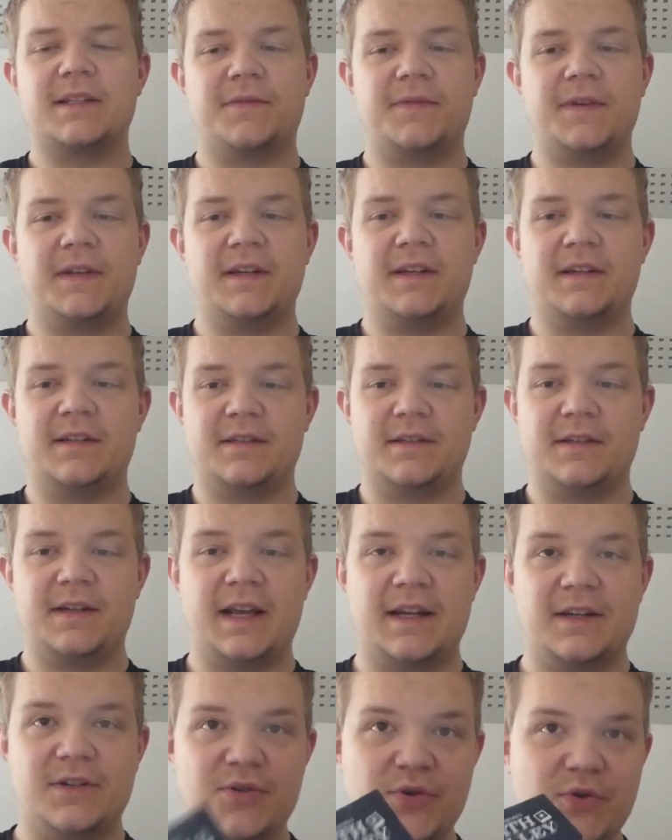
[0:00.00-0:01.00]
I think there
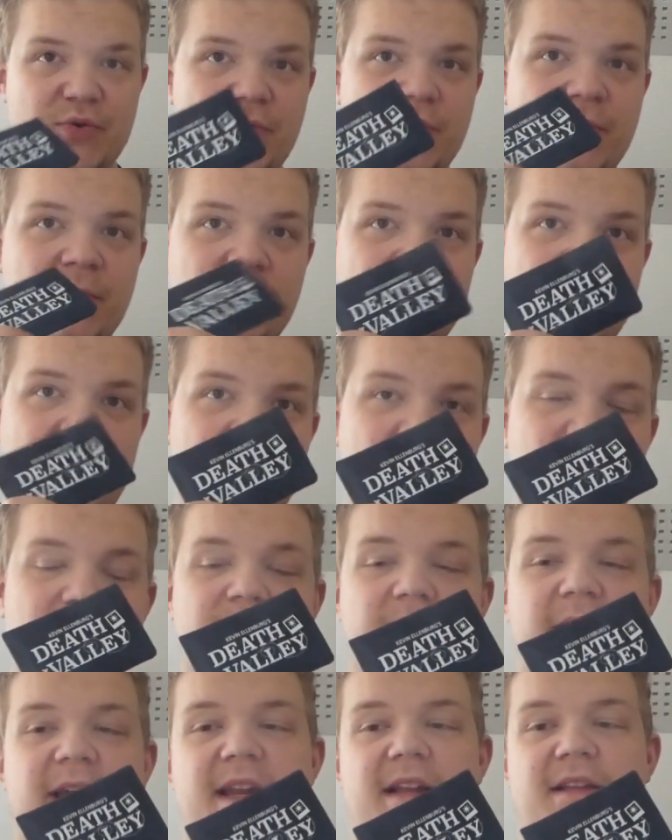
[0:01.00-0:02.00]
are 2 very good
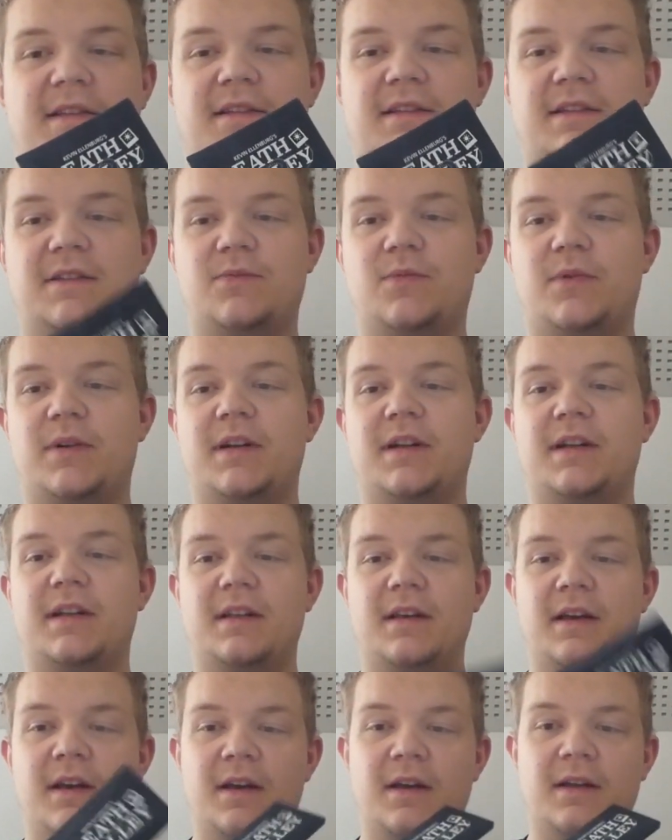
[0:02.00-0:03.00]
mechanics in this one.
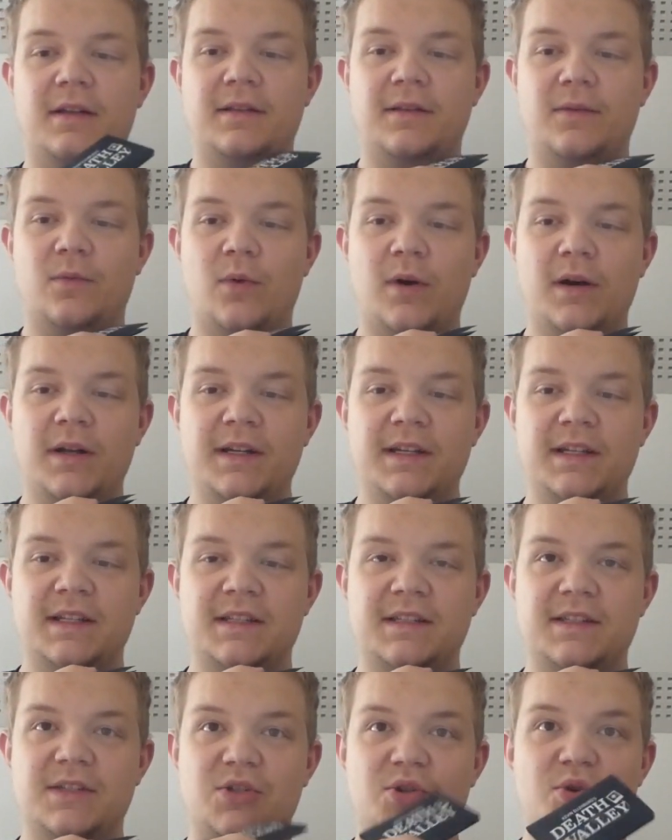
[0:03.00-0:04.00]
The one
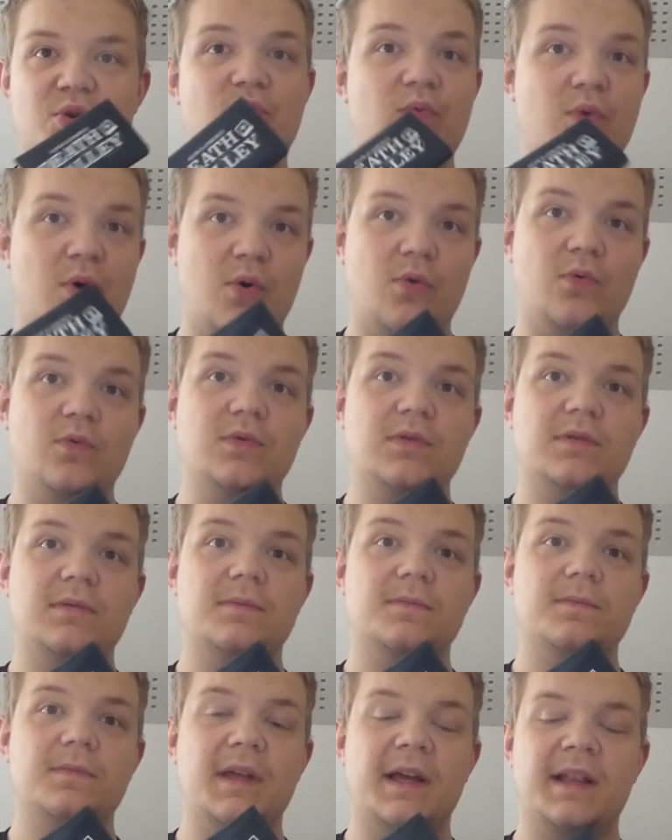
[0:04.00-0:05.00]
is the 2 rows.
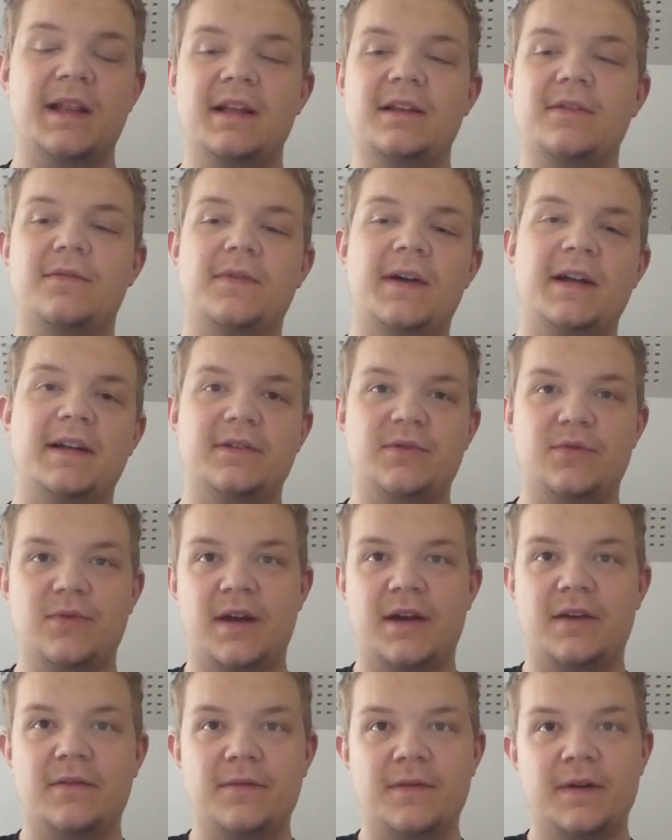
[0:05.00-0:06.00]
I like the fact that you
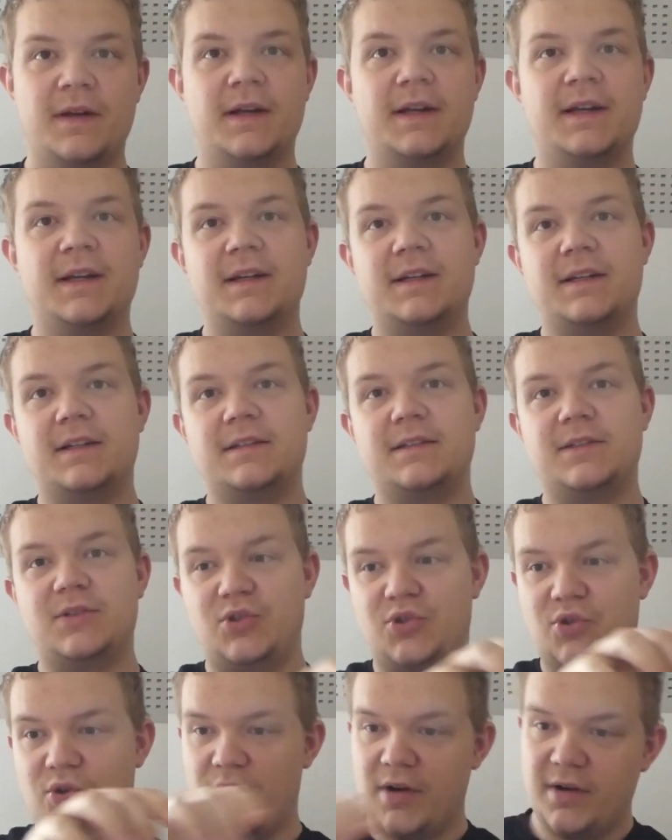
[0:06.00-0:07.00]
have the
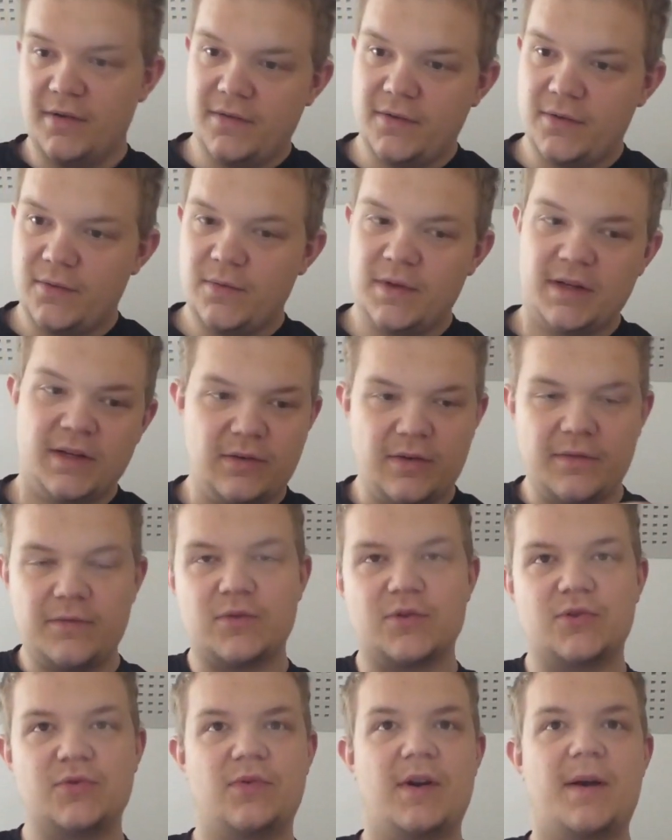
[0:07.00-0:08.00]
journey through, and then you have
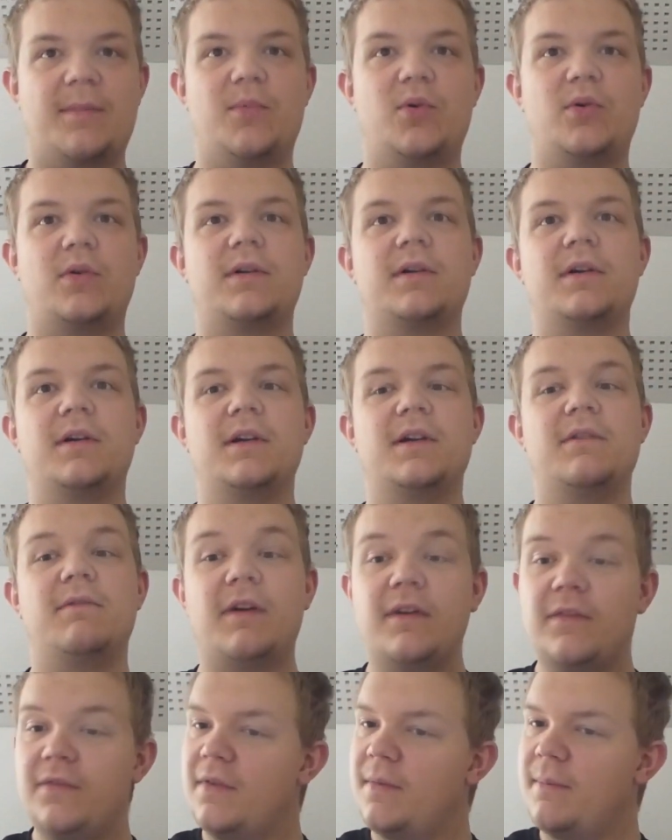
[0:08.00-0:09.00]
your scrapbook.
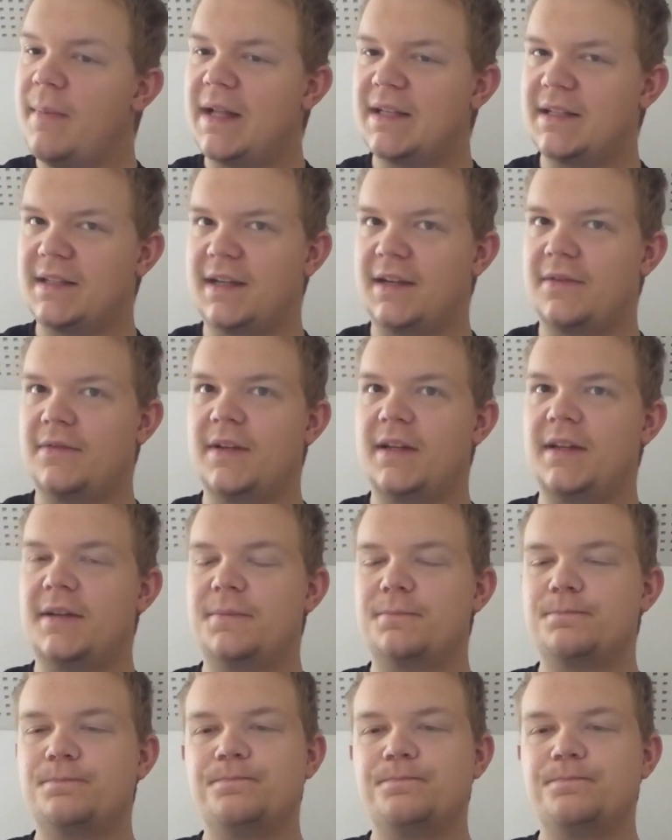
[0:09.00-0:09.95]
Very thematic, I think.